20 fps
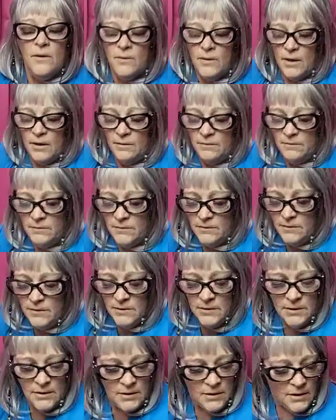Okay.
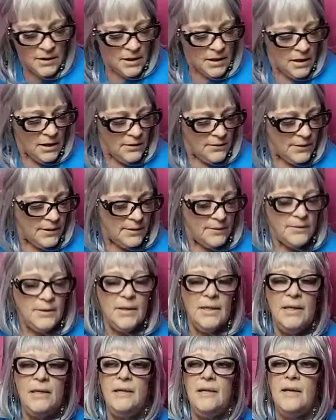All right,
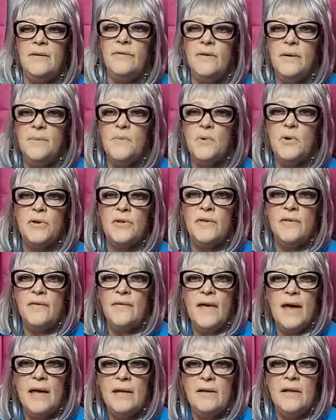really nothing more
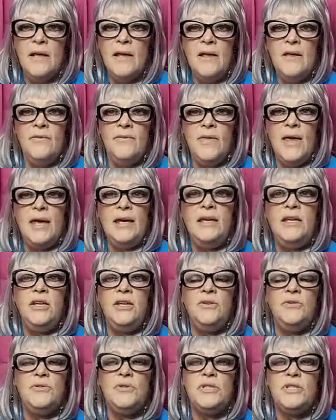than that. Thank
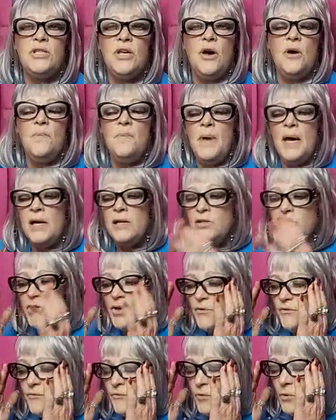you so
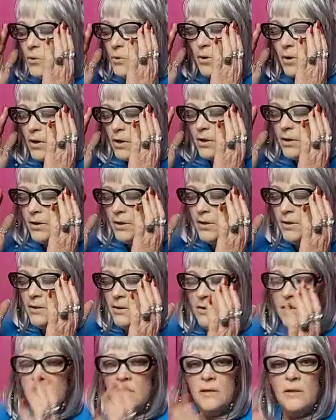much for
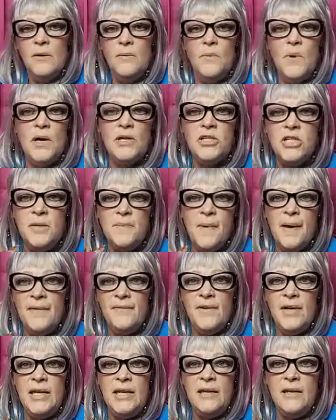watching
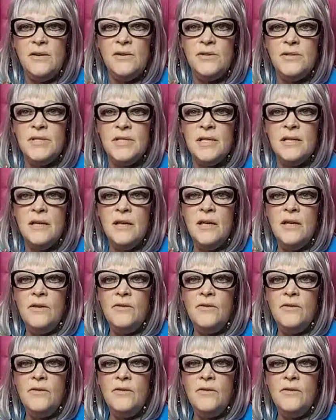my videos.